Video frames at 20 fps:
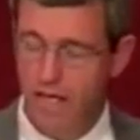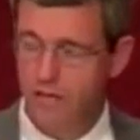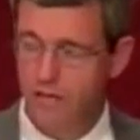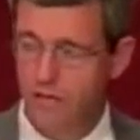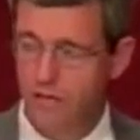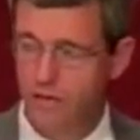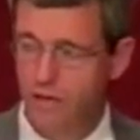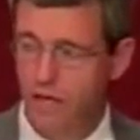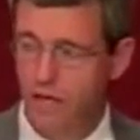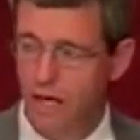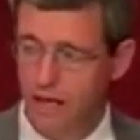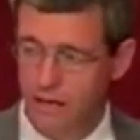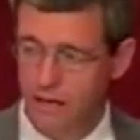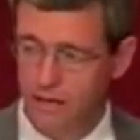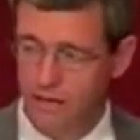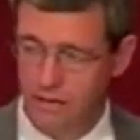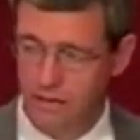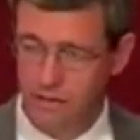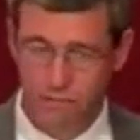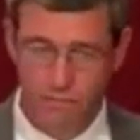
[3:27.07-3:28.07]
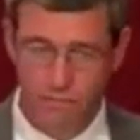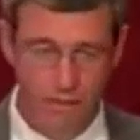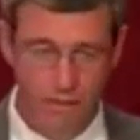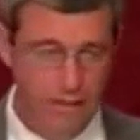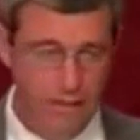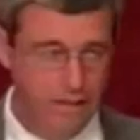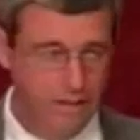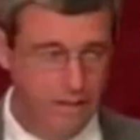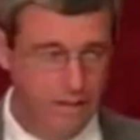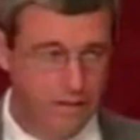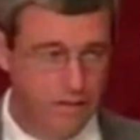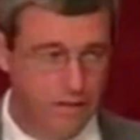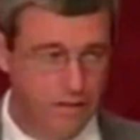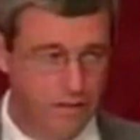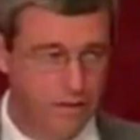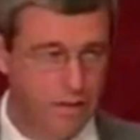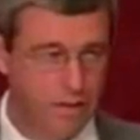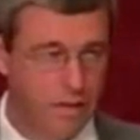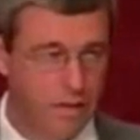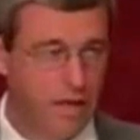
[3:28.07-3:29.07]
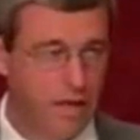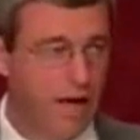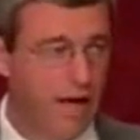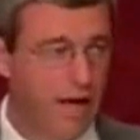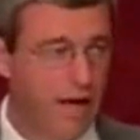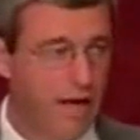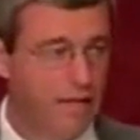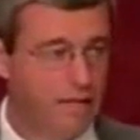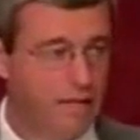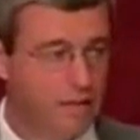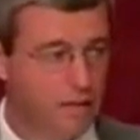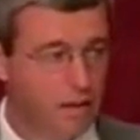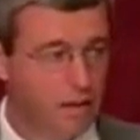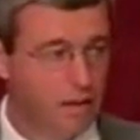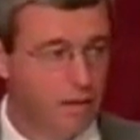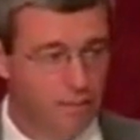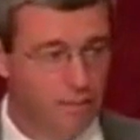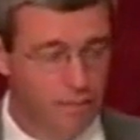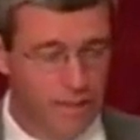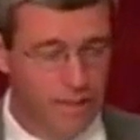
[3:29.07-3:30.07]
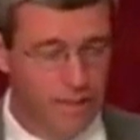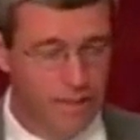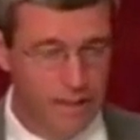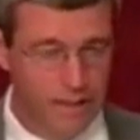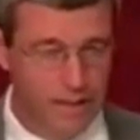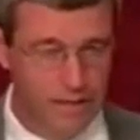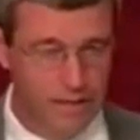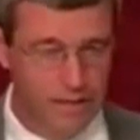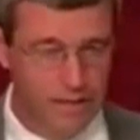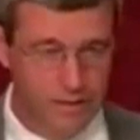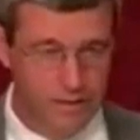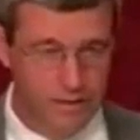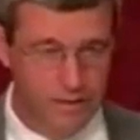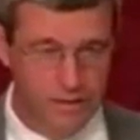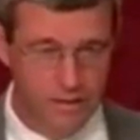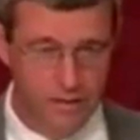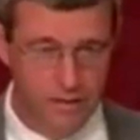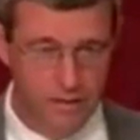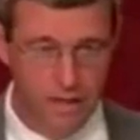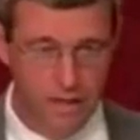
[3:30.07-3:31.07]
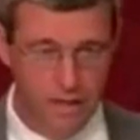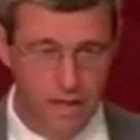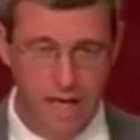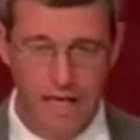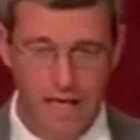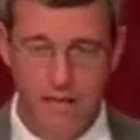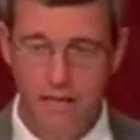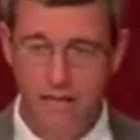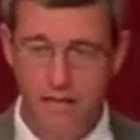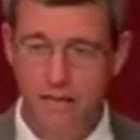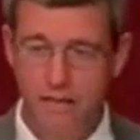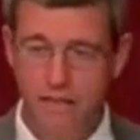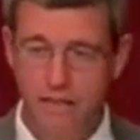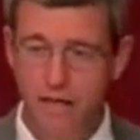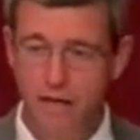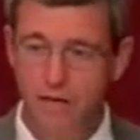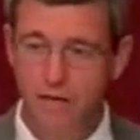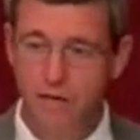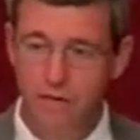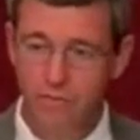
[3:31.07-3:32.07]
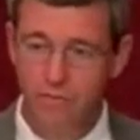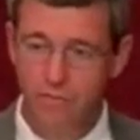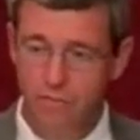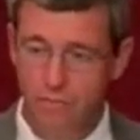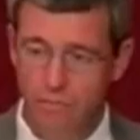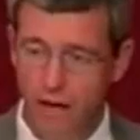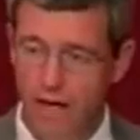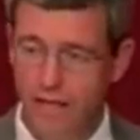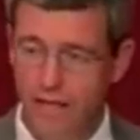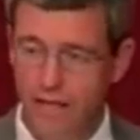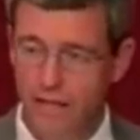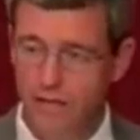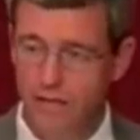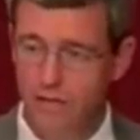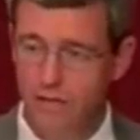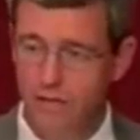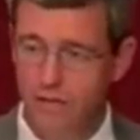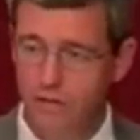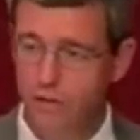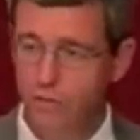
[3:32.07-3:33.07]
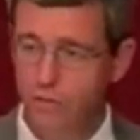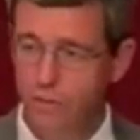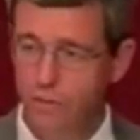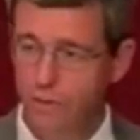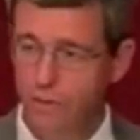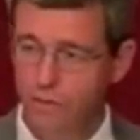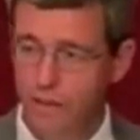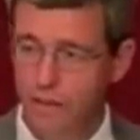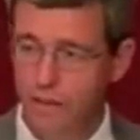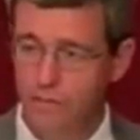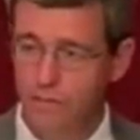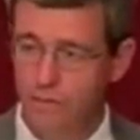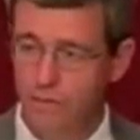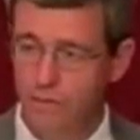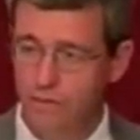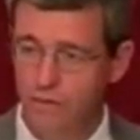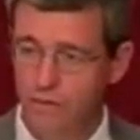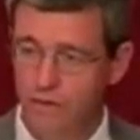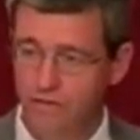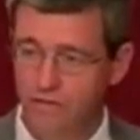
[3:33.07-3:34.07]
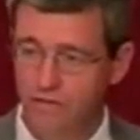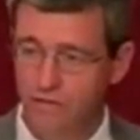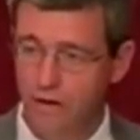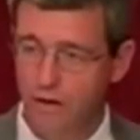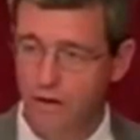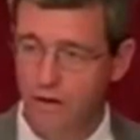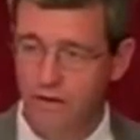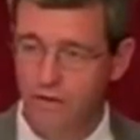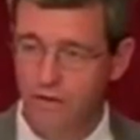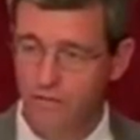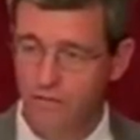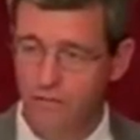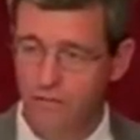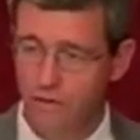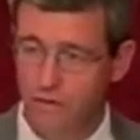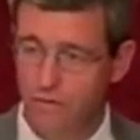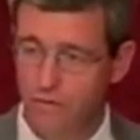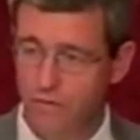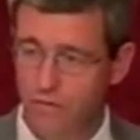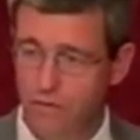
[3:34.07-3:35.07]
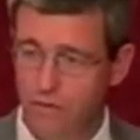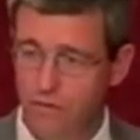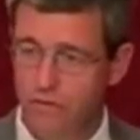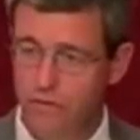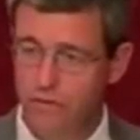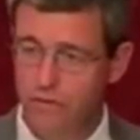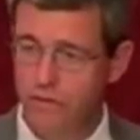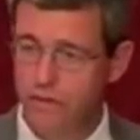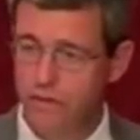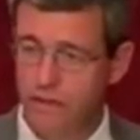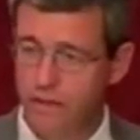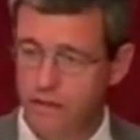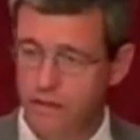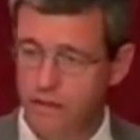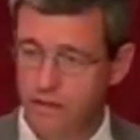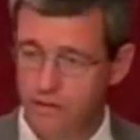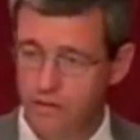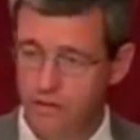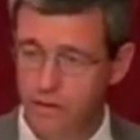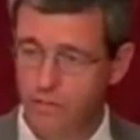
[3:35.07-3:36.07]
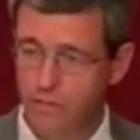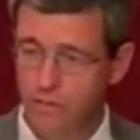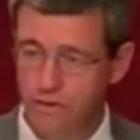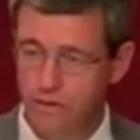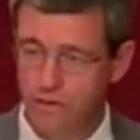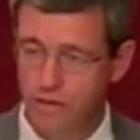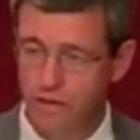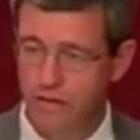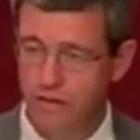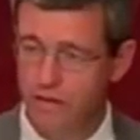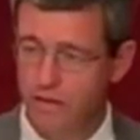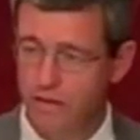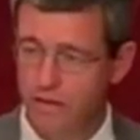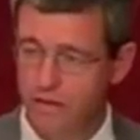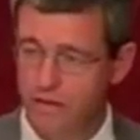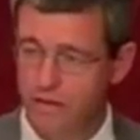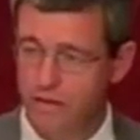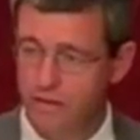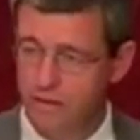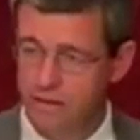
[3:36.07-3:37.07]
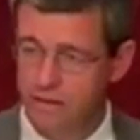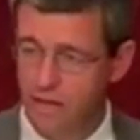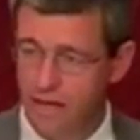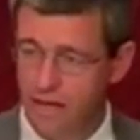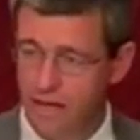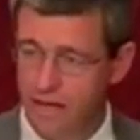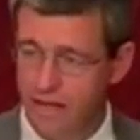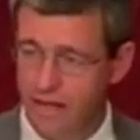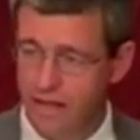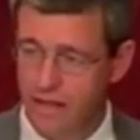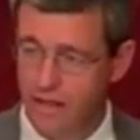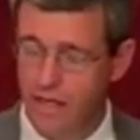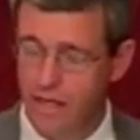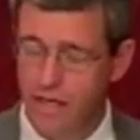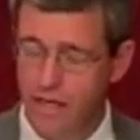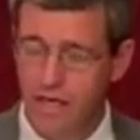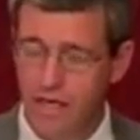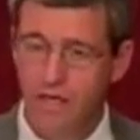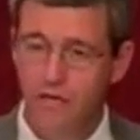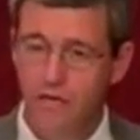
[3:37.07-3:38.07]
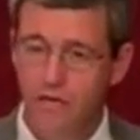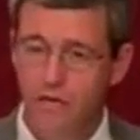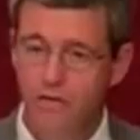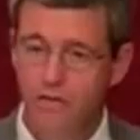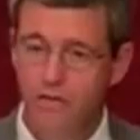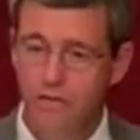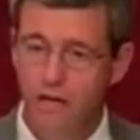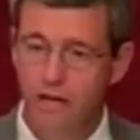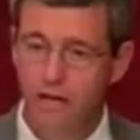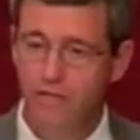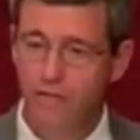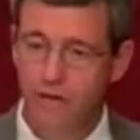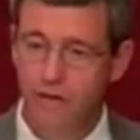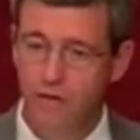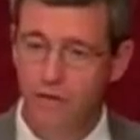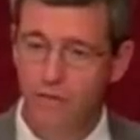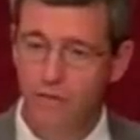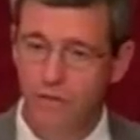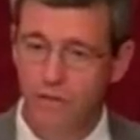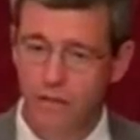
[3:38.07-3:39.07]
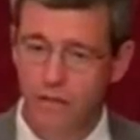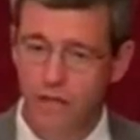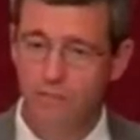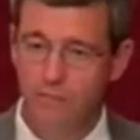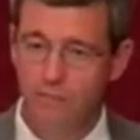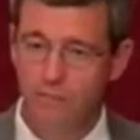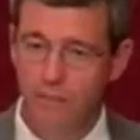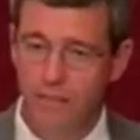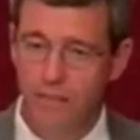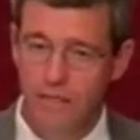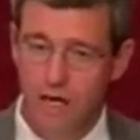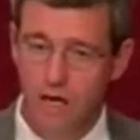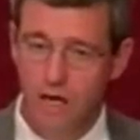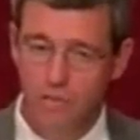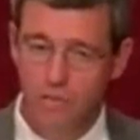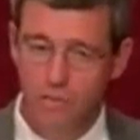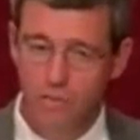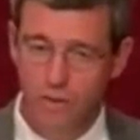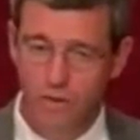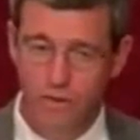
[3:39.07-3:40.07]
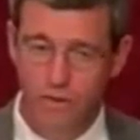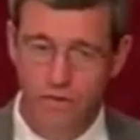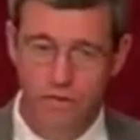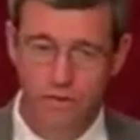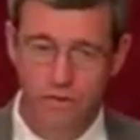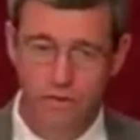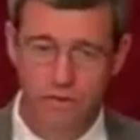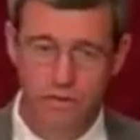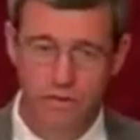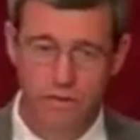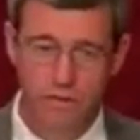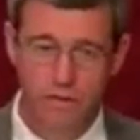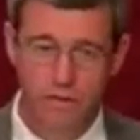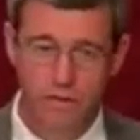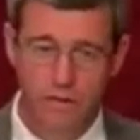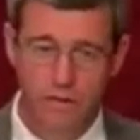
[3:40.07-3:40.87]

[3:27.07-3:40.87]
as child molesters, as bigots, as narrow-minded, stupid people who had fallen for a ruse and can contribute nothing to society. Your suffering will not be noble.